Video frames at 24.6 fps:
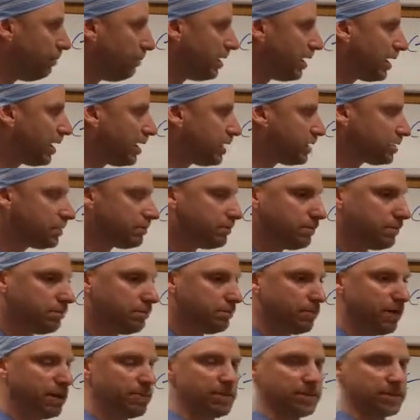because
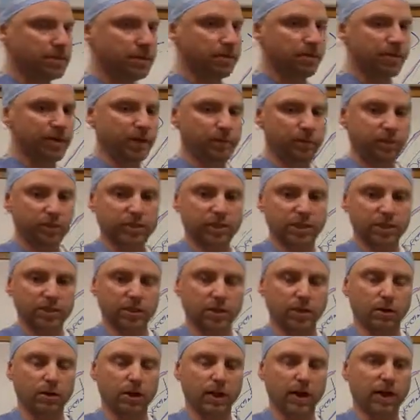maybe some people
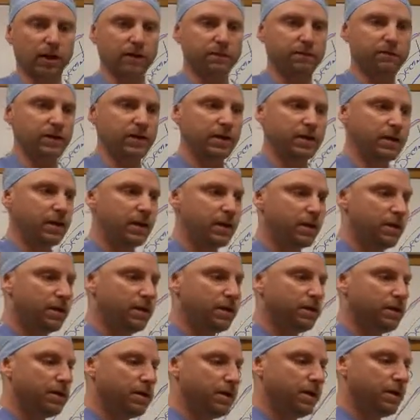just don't have
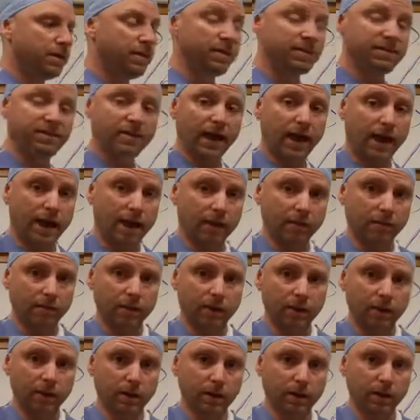the
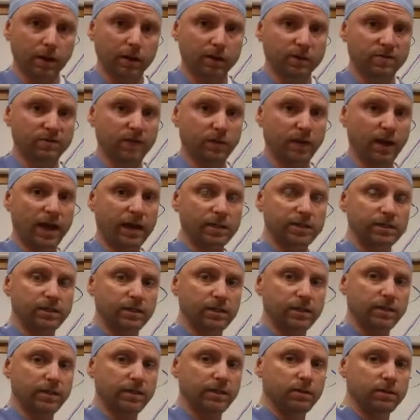time to
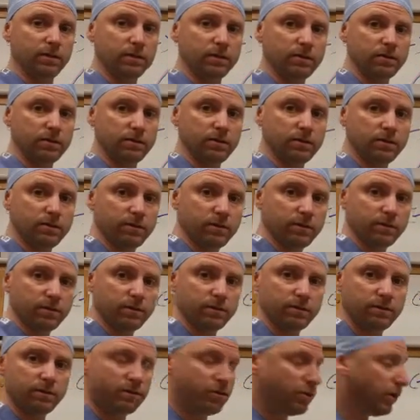actually
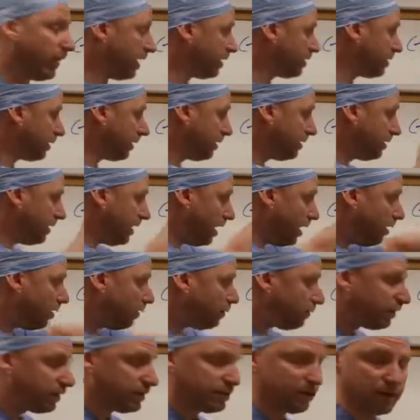
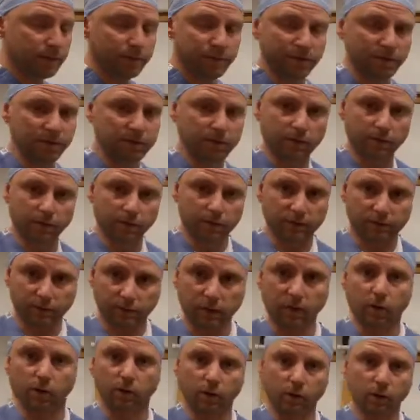delve deep into
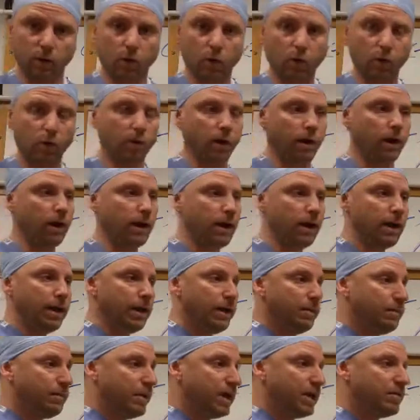their own core.
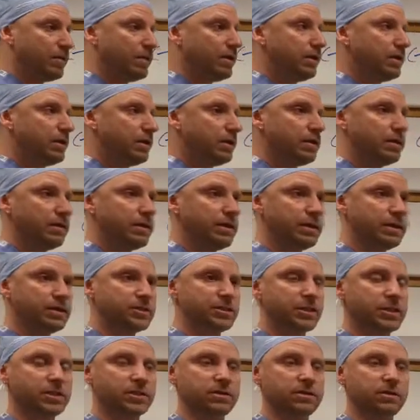Maybe
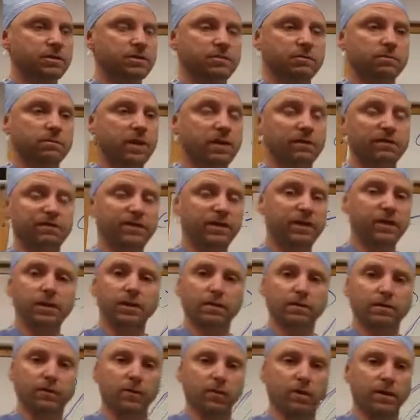it's just
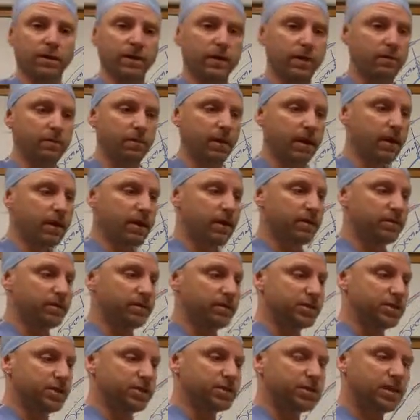convenient for them
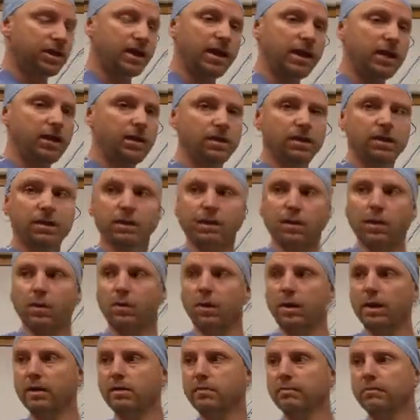to just say, hey, you know
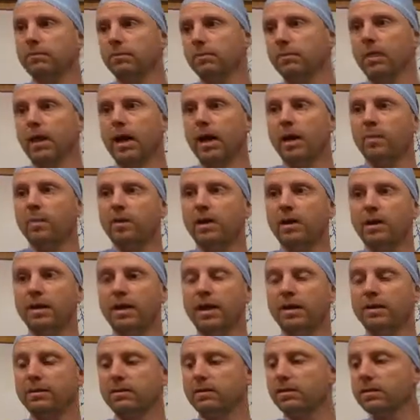what? I'm going to
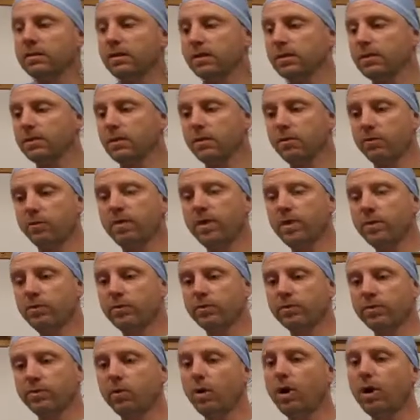let these other
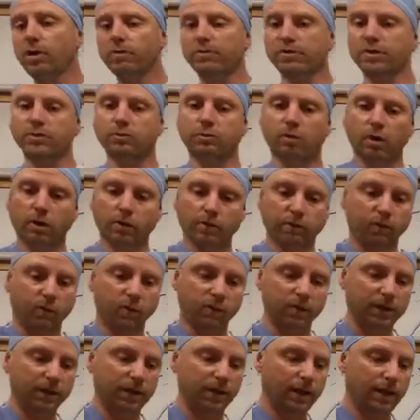people do all of this work
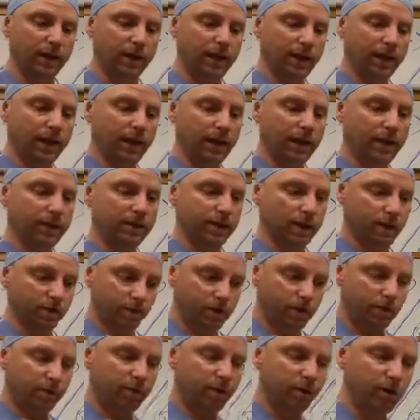for me, and I'm
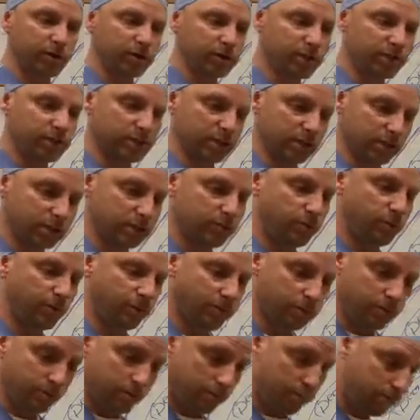going to purchase this
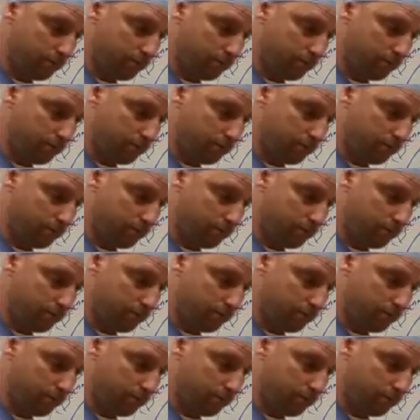with